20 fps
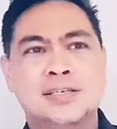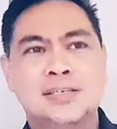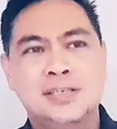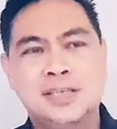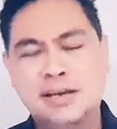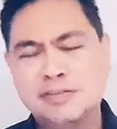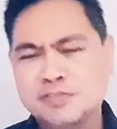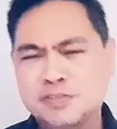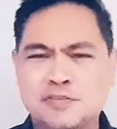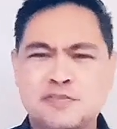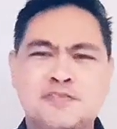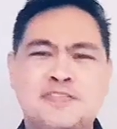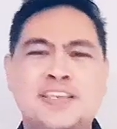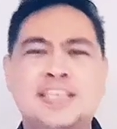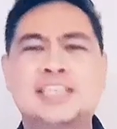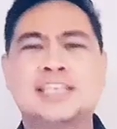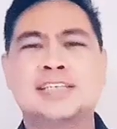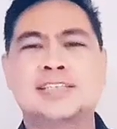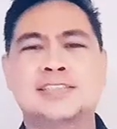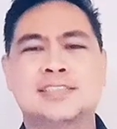You have to
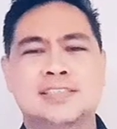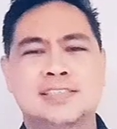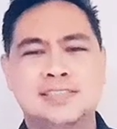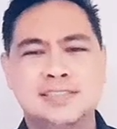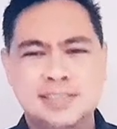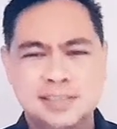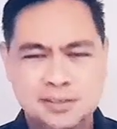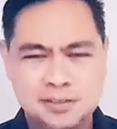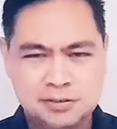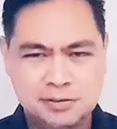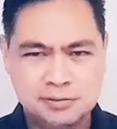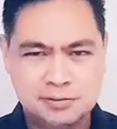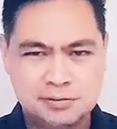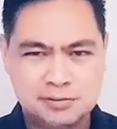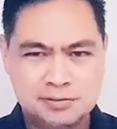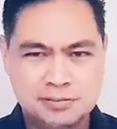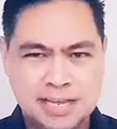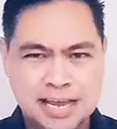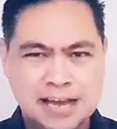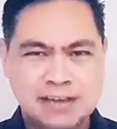fake it until
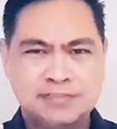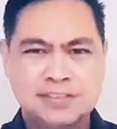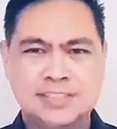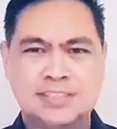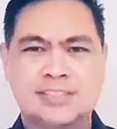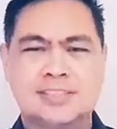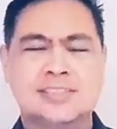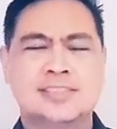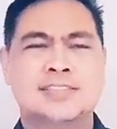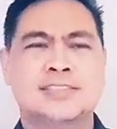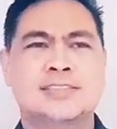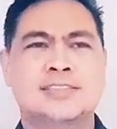you have it.